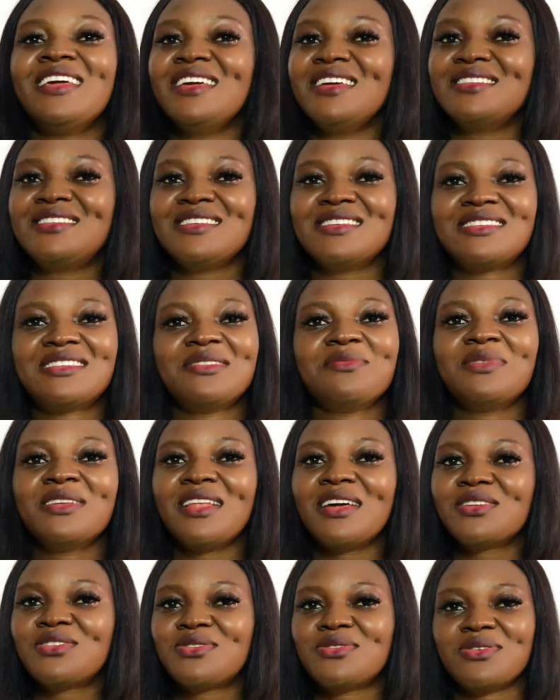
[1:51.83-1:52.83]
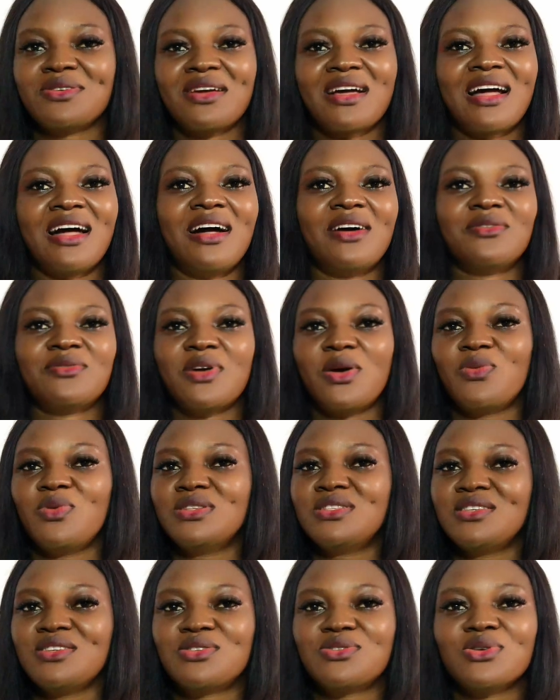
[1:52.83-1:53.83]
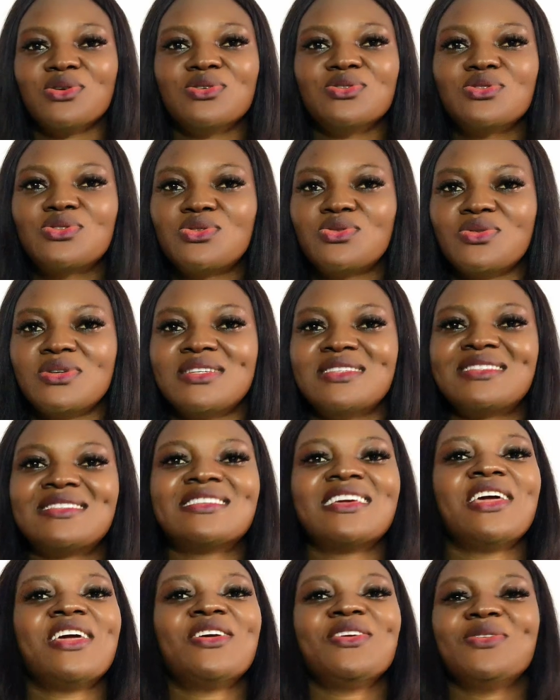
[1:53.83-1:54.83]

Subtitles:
It is similar to Canva with its own twist.